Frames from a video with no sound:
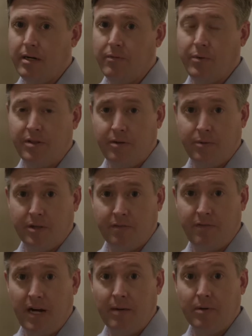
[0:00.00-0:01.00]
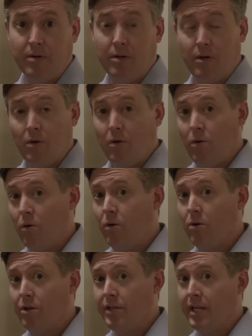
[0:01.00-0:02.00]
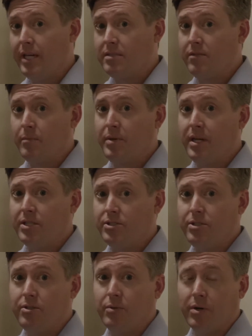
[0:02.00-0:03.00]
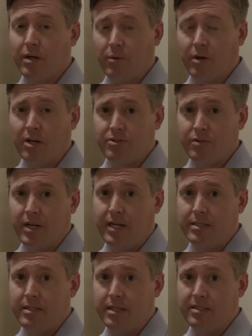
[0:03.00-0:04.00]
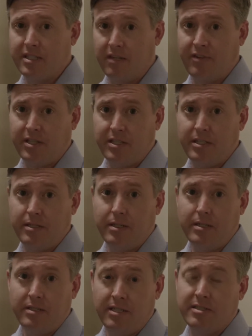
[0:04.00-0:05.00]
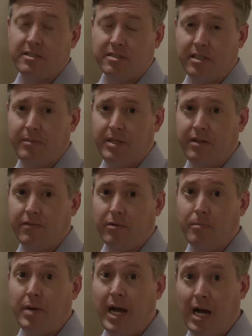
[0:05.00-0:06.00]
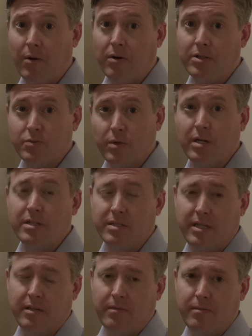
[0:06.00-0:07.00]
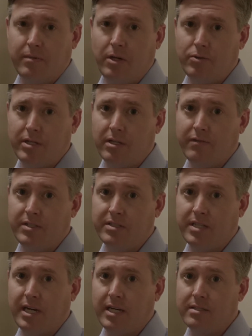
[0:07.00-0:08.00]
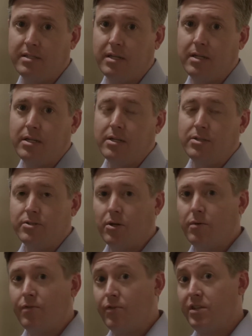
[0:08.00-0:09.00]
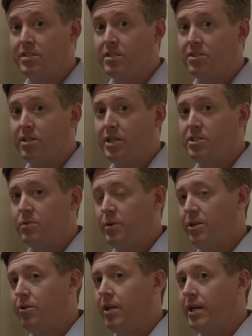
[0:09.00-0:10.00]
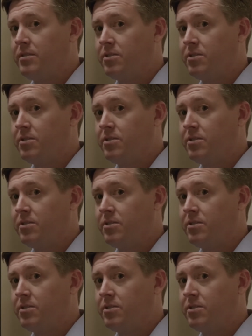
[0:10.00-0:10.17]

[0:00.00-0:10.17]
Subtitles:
with the fiber, or in the case of the PSU, we're also not significantly distance limited for power as well in a hotel of this size. So for this installation, we utilize